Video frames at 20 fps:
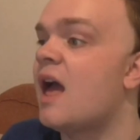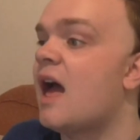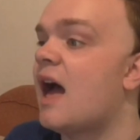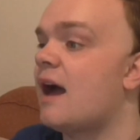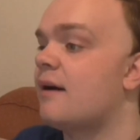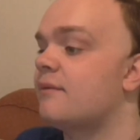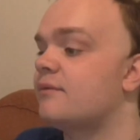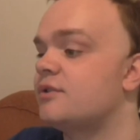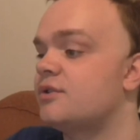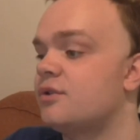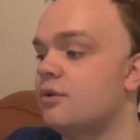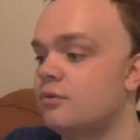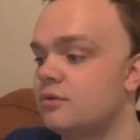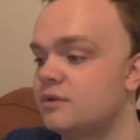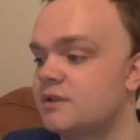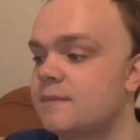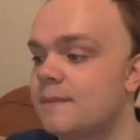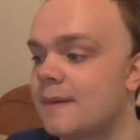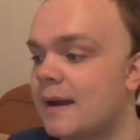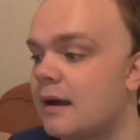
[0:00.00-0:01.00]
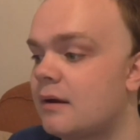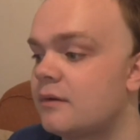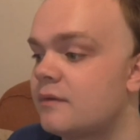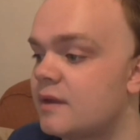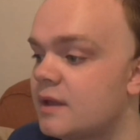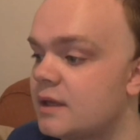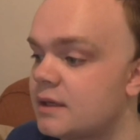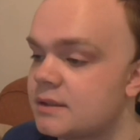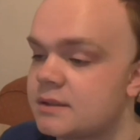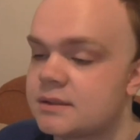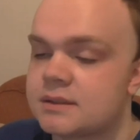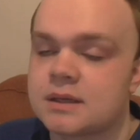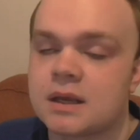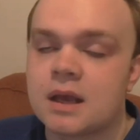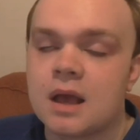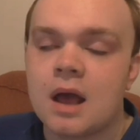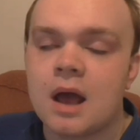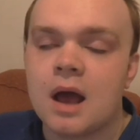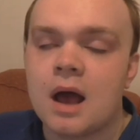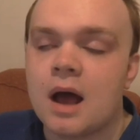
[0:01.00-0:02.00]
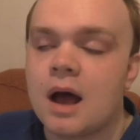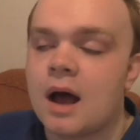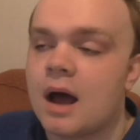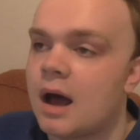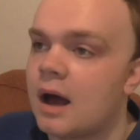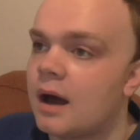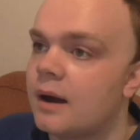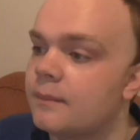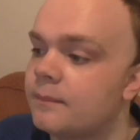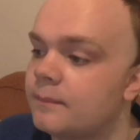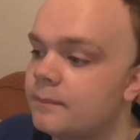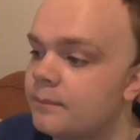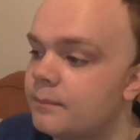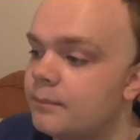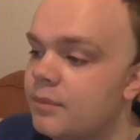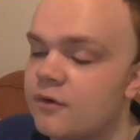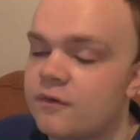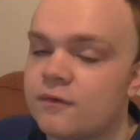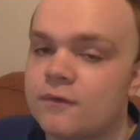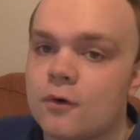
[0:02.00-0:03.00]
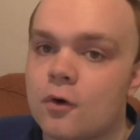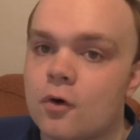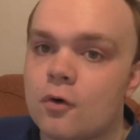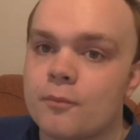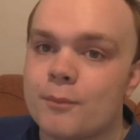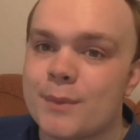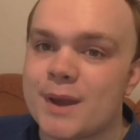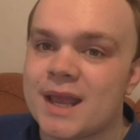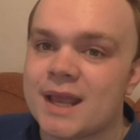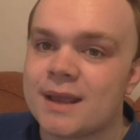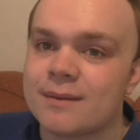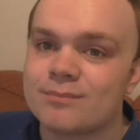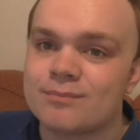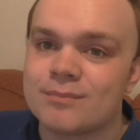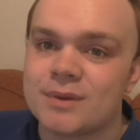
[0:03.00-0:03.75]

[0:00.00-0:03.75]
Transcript: have talked about this um, before me,